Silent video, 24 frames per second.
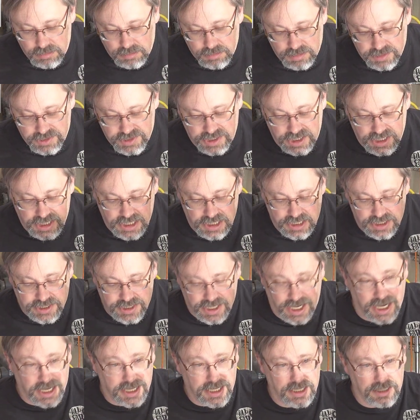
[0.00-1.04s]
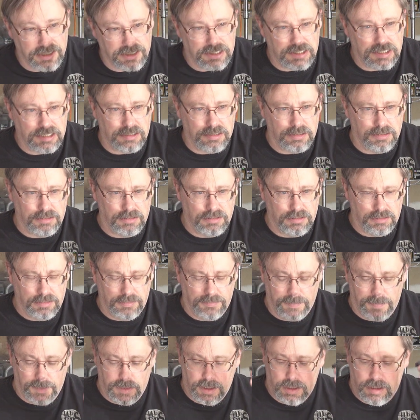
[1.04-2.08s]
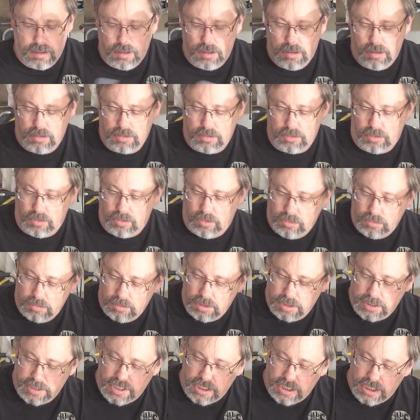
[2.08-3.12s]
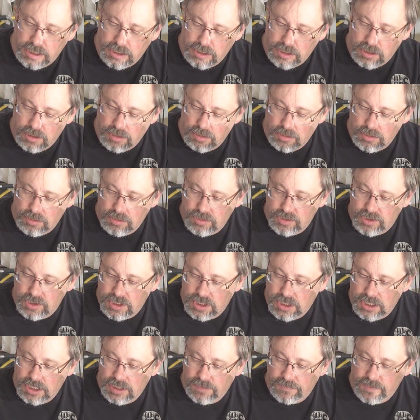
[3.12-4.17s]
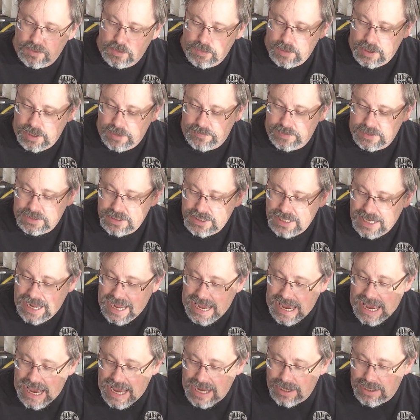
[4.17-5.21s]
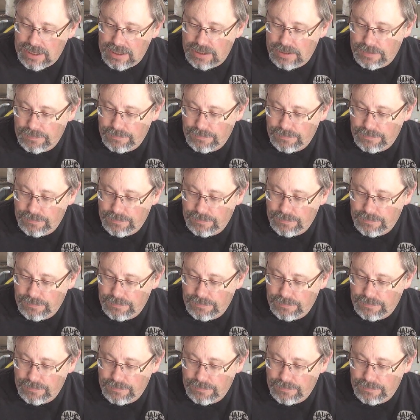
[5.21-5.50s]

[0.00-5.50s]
C sockets are only used if you have a tack